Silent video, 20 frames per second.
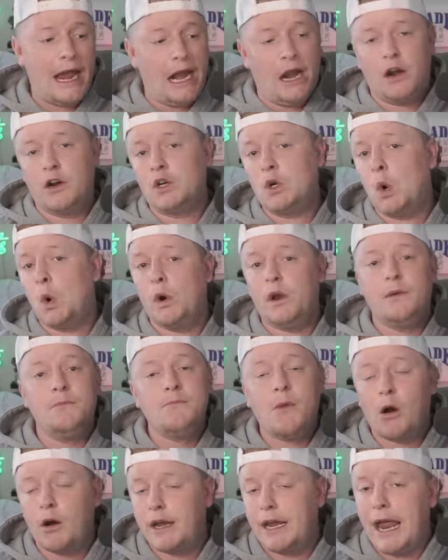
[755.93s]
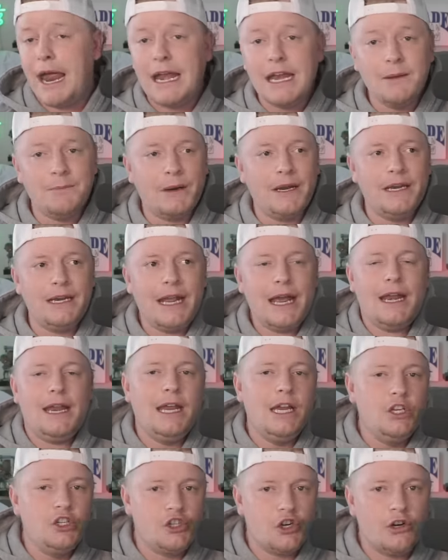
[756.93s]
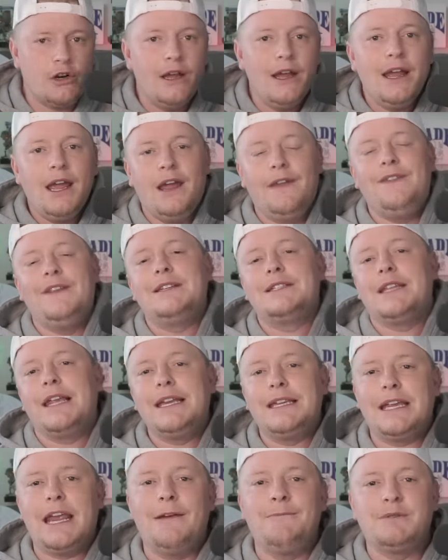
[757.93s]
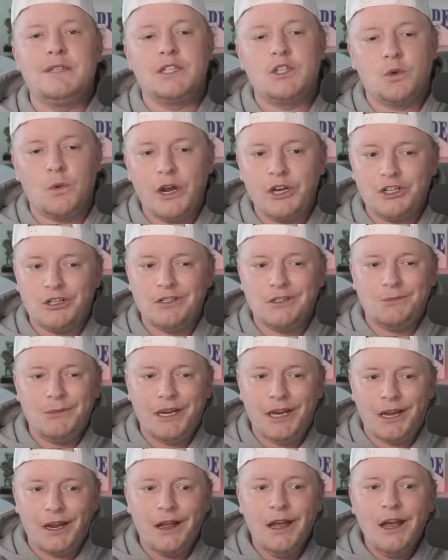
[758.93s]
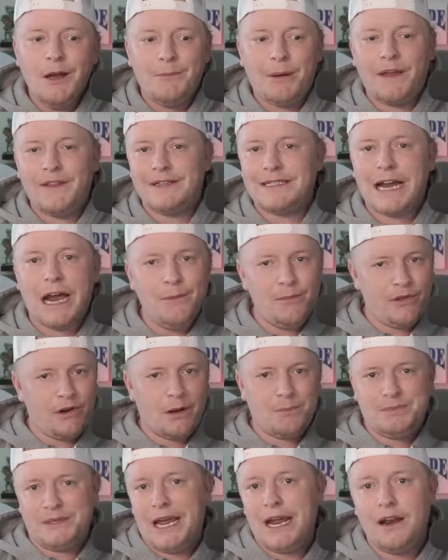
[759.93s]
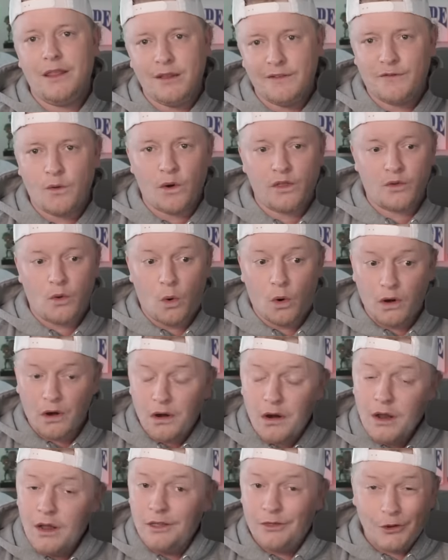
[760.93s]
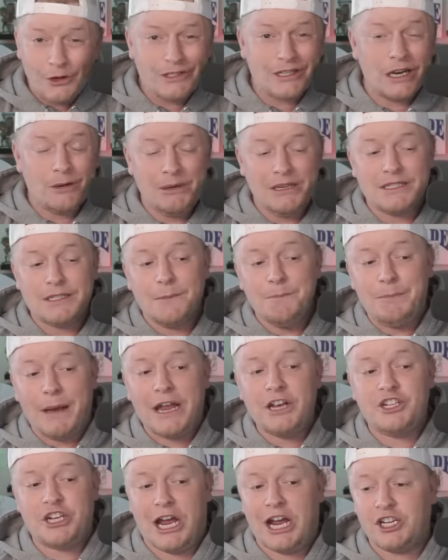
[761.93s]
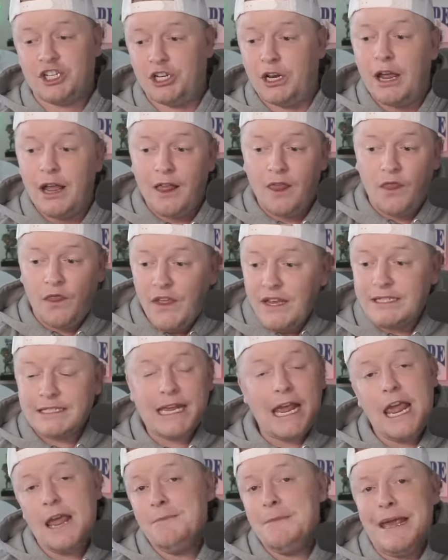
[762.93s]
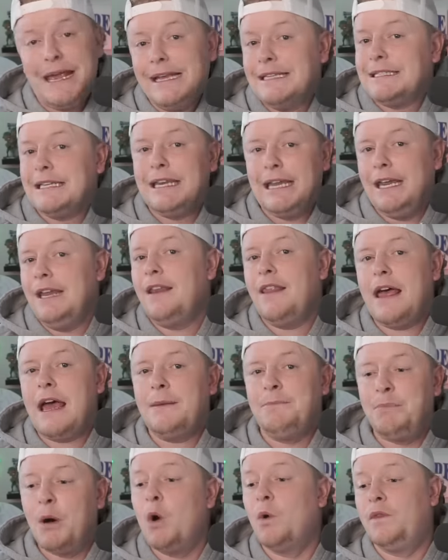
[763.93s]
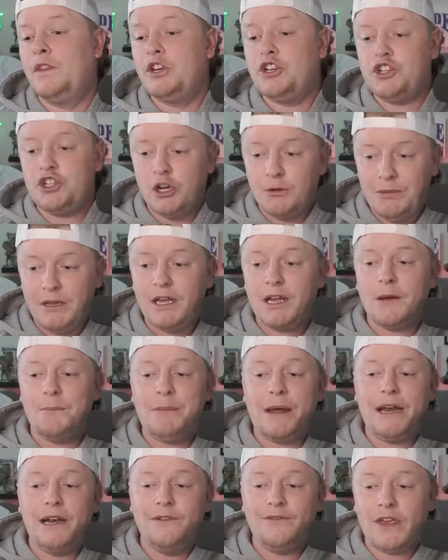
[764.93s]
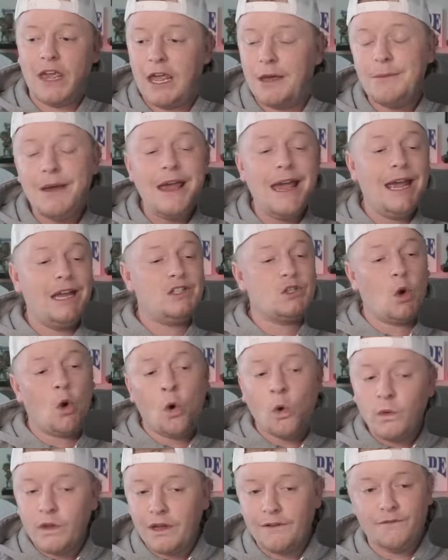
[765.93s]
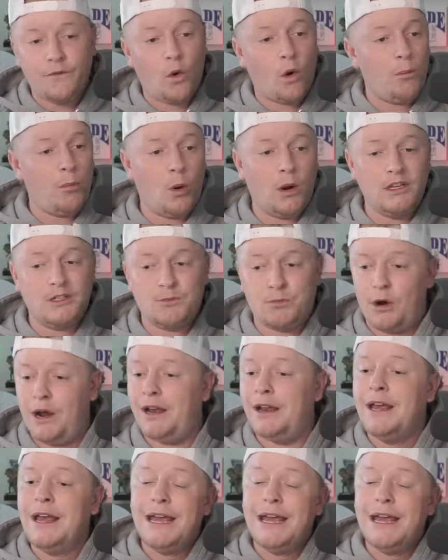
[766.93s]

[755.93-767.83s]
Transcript: Aaron Gordon, Murray, anybody to get injured in these late game situations, meaning by the time they're up 10 in the fourth quarter, there's going to be some bench action. This game isn't in that boat. This should be a competitive game. It's only a four point spread.